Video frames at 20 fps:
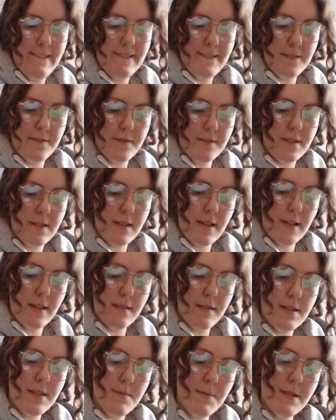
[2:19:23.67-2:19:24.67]
So it's like,
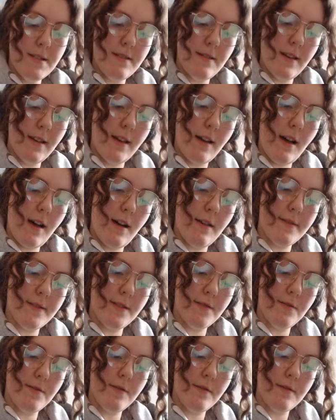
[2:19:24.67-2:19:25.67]
this bit's like half
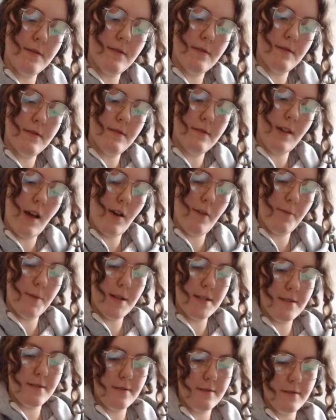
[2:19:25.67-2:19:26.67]
sword, half
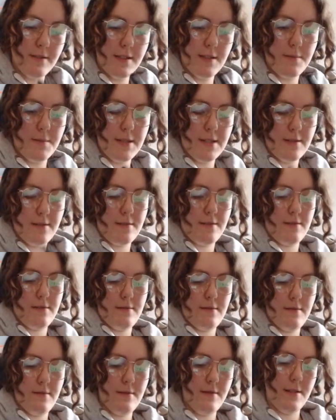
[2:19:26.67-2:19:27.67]
pencil, and this bit's
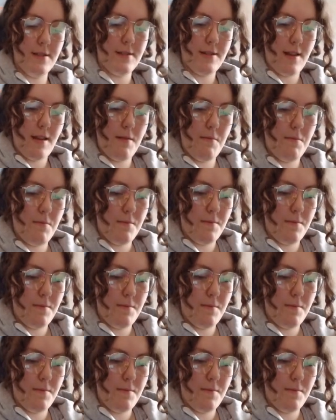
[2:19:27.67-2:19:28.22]
the same.